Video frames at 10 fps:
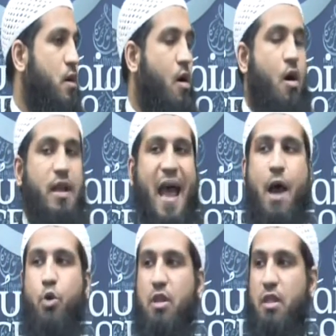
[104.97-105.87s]
on
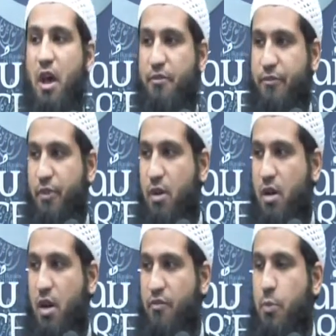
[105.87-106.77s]
our love
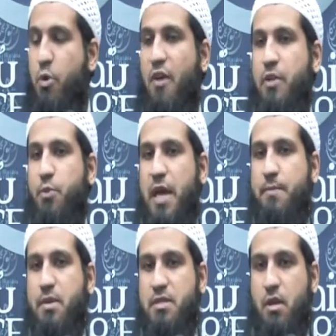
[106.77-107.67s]
of the Prophet
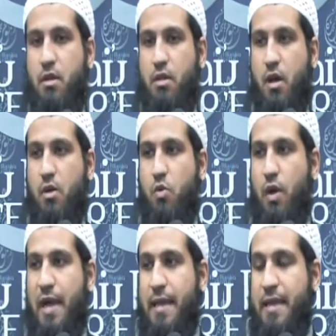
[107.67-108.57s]
Muhammad
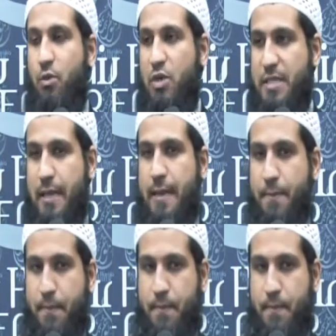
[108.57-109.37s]
sallallahu alayhi wa sallam.